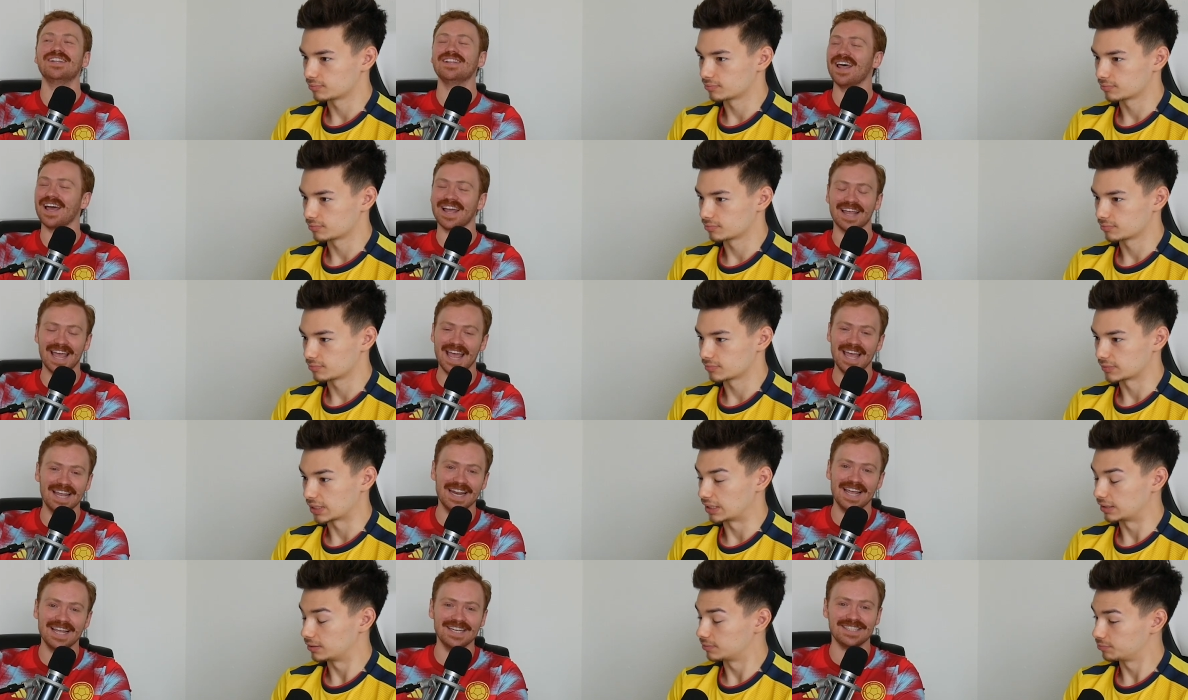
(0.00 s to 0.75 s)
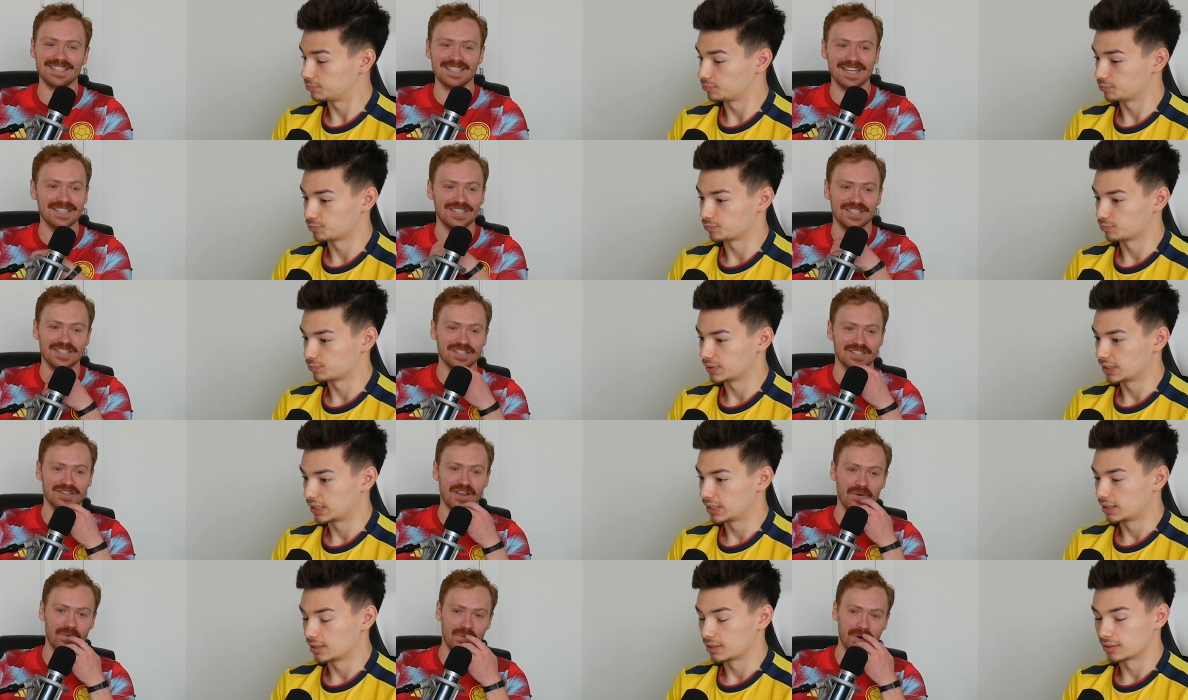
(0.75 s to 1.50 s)
Speaker 1: Like it, it's it's
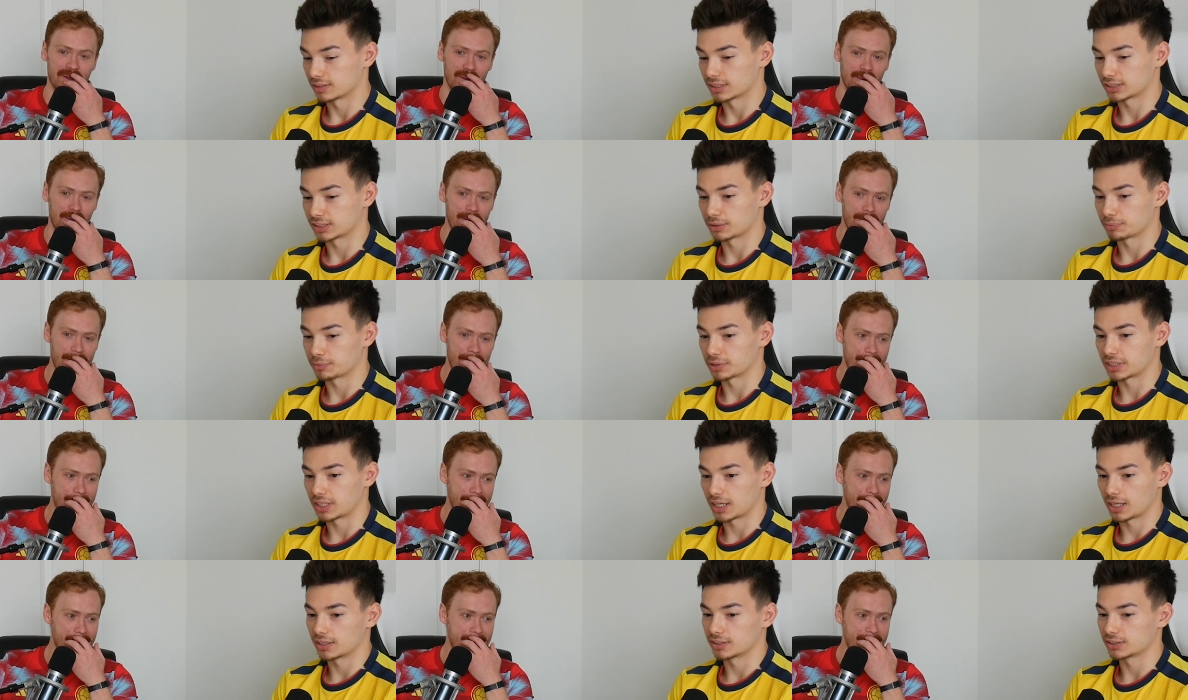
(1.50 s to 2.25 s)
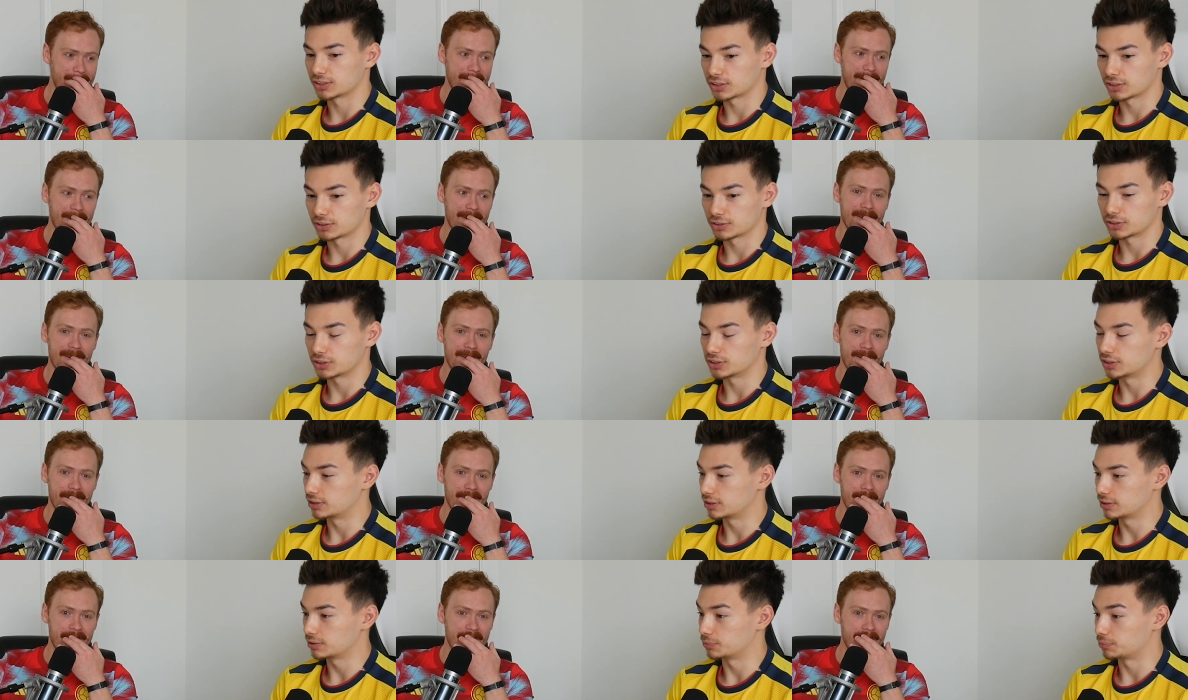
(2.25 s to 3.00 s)
just unreal. That's something Kane and Son
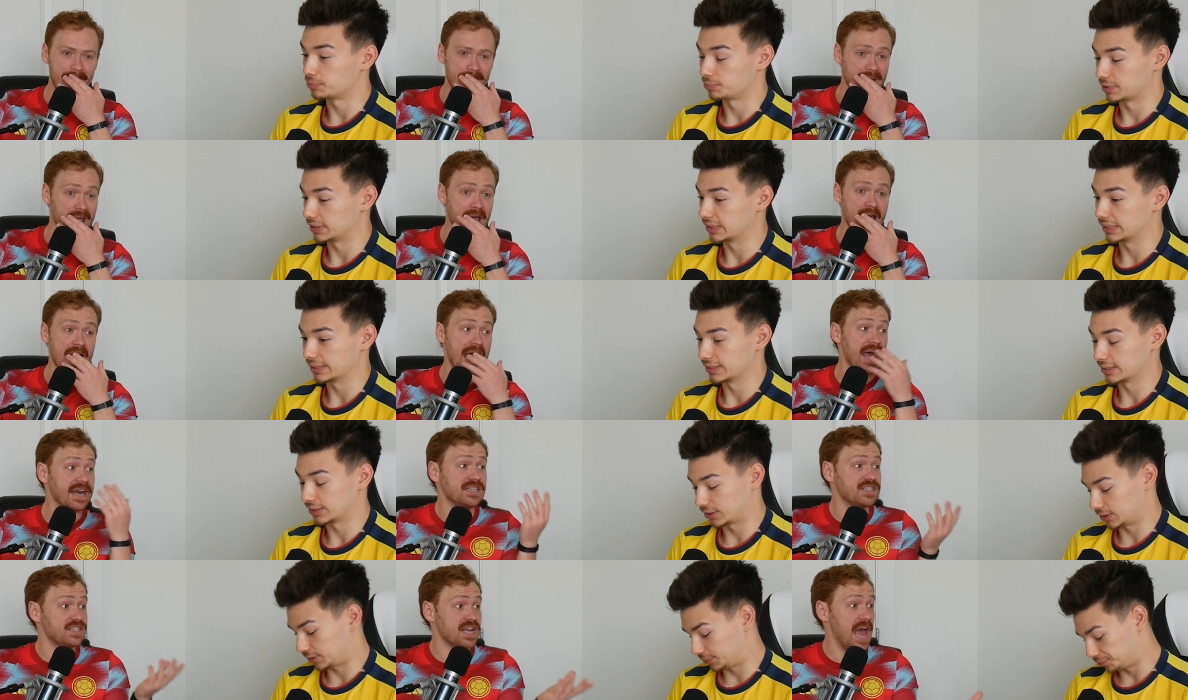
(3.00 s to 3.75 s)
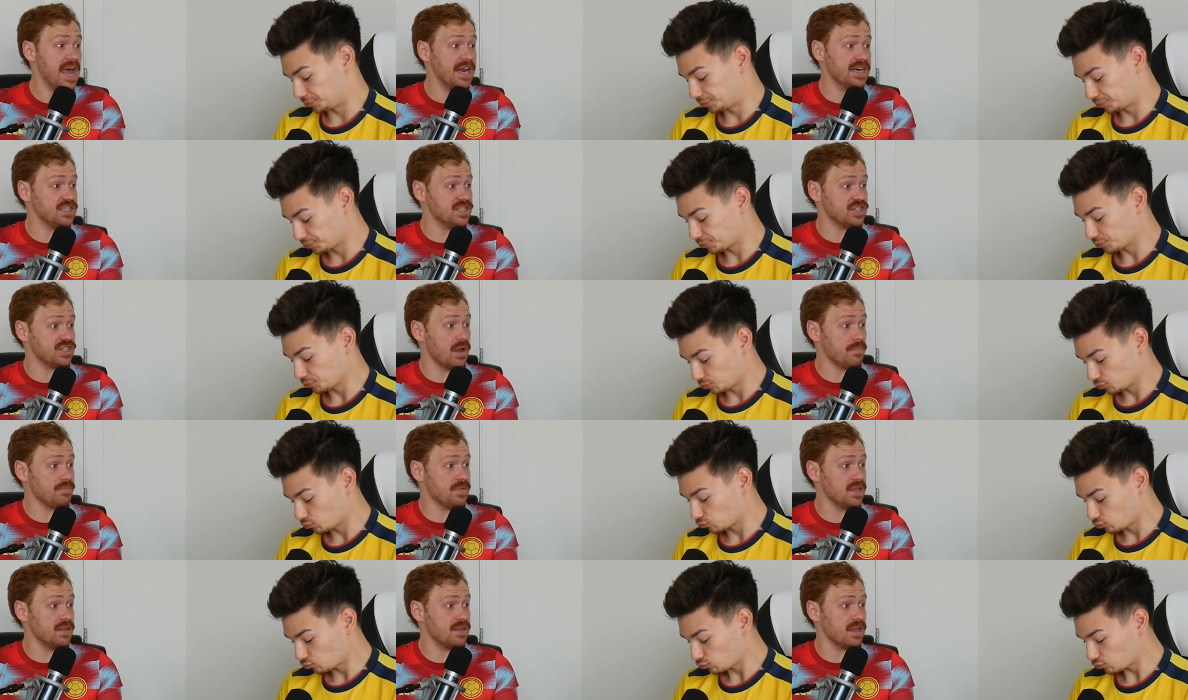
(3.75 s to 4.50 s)
couldn't do. Yeah, and it's and it's
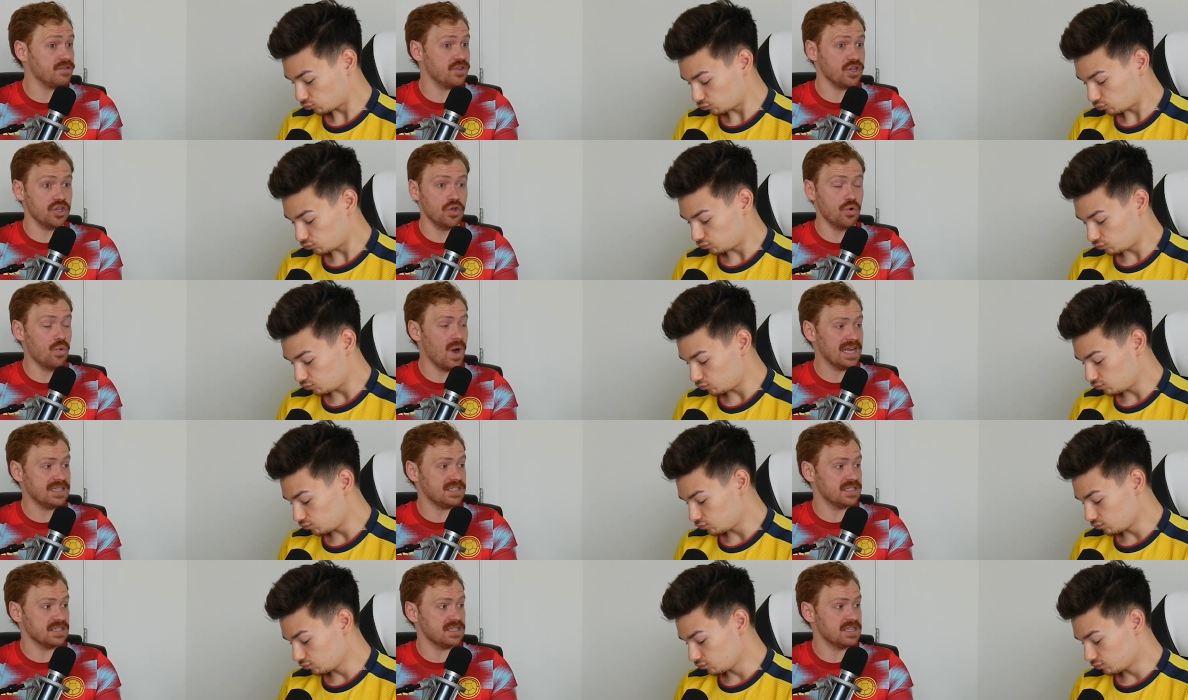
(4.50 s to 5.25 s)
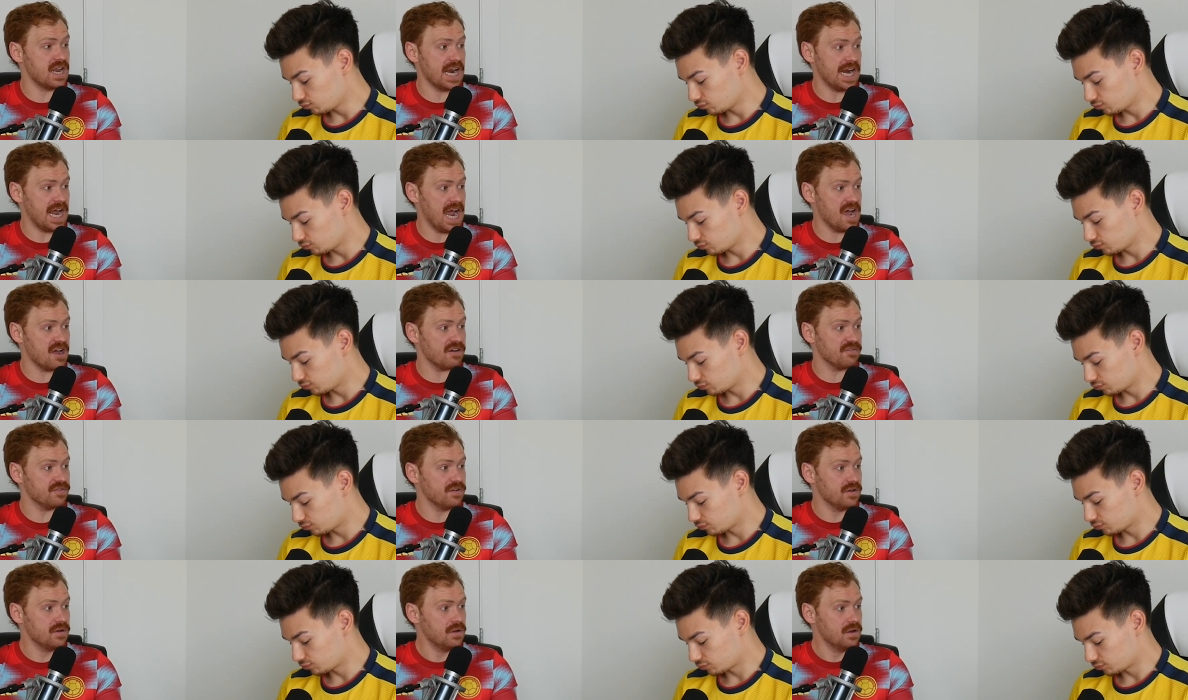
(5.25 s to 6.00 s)
something that the U.S. does not
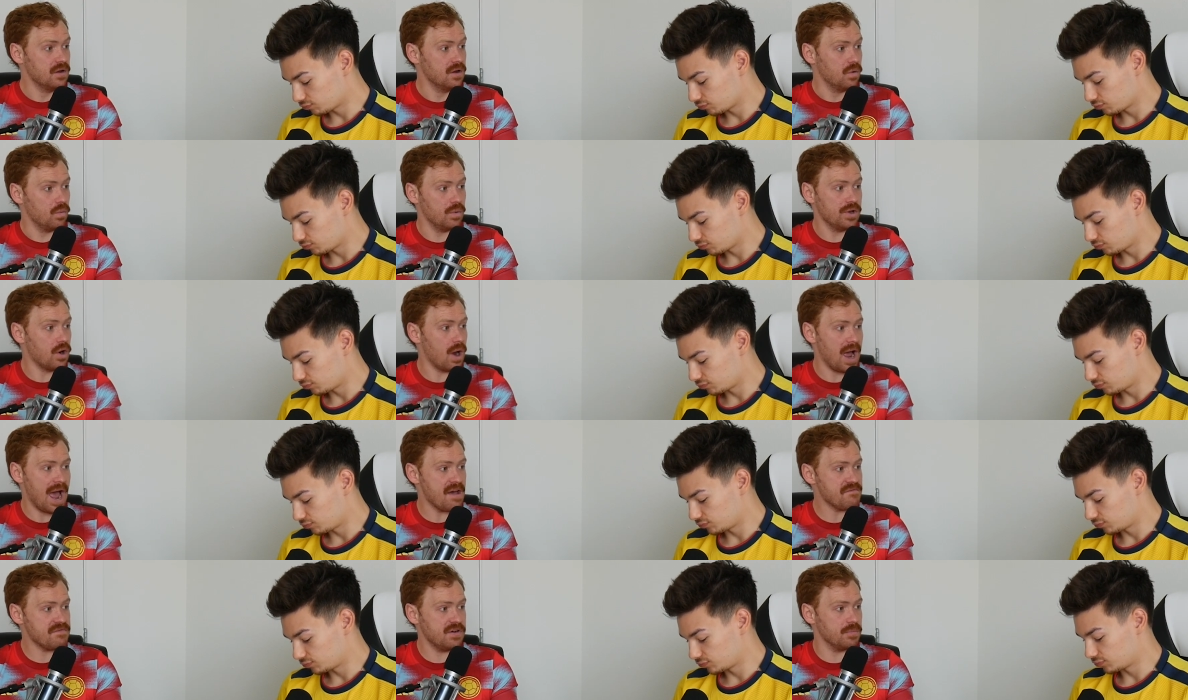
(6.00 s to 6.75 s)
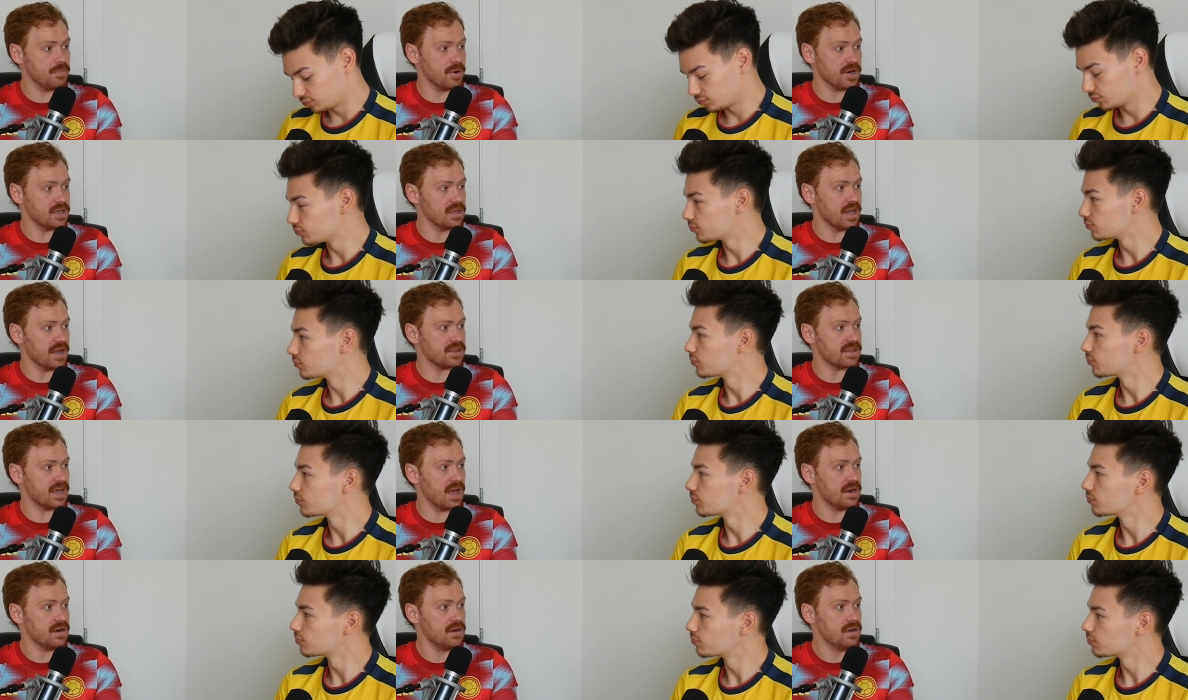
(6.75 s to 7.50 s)
have. We don't have anybody
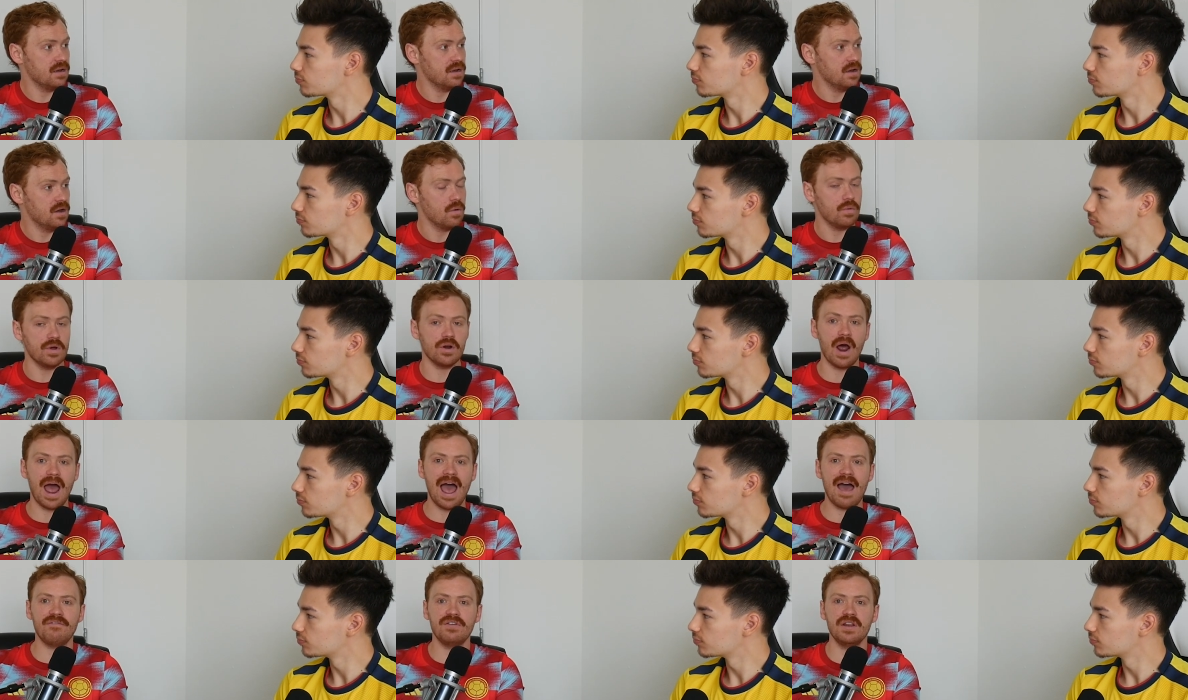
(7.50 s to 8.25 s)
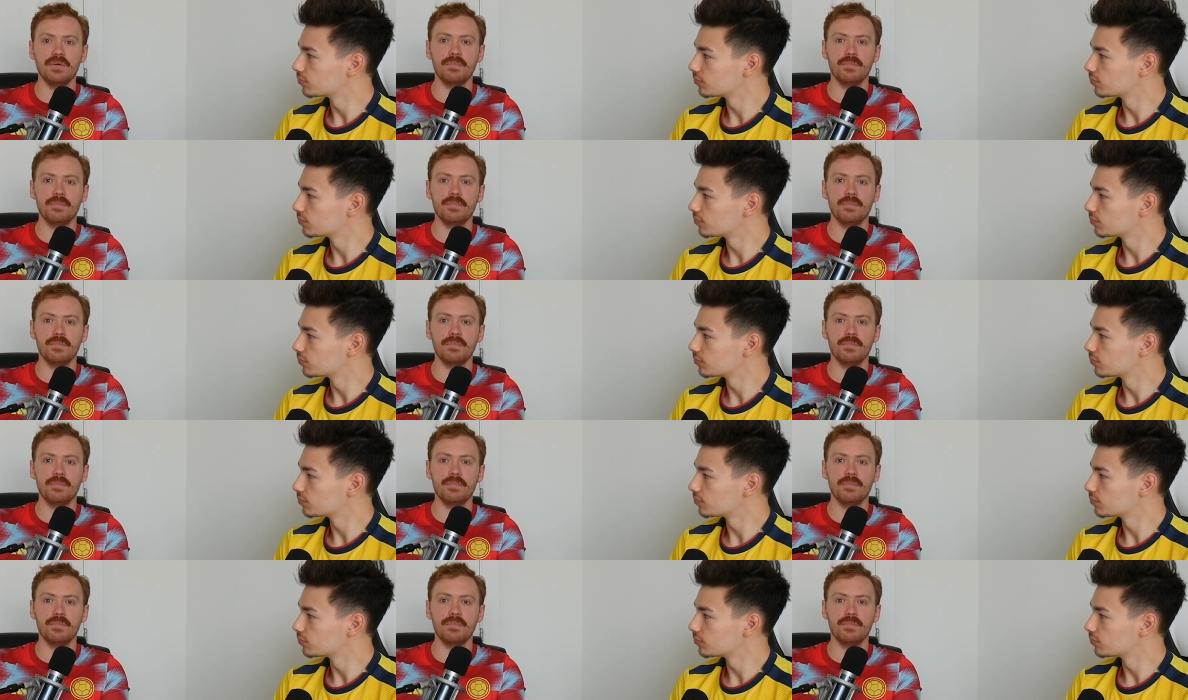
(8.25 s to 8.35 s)
like that. We don't have